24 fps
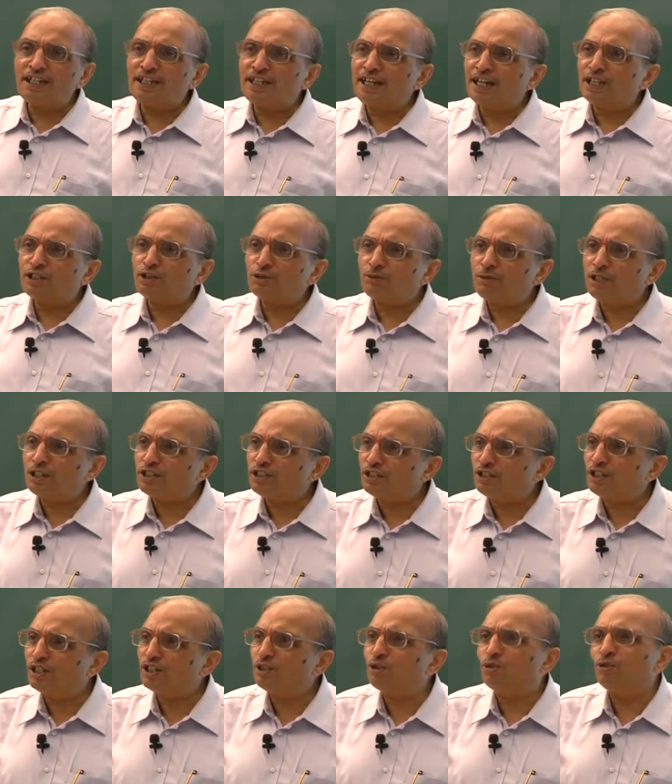it has to be a
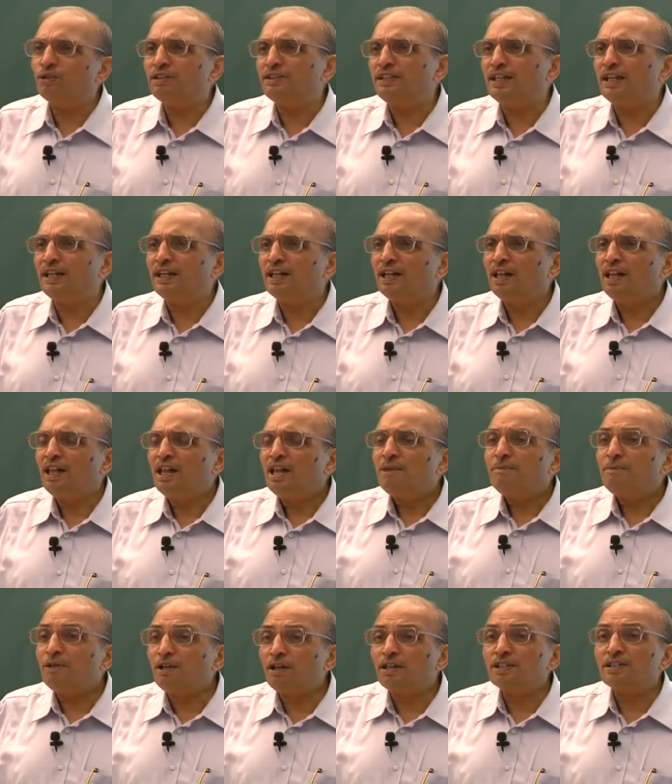genuine good thing
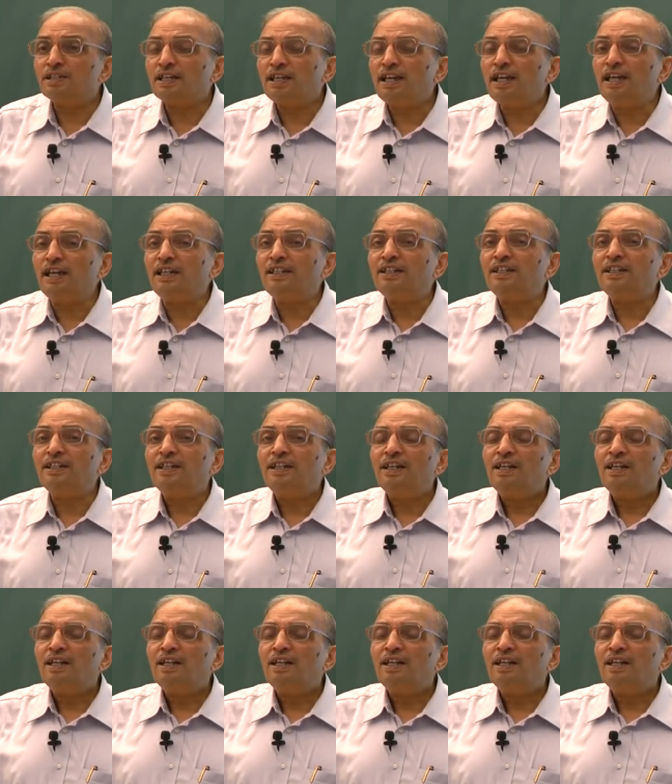because it,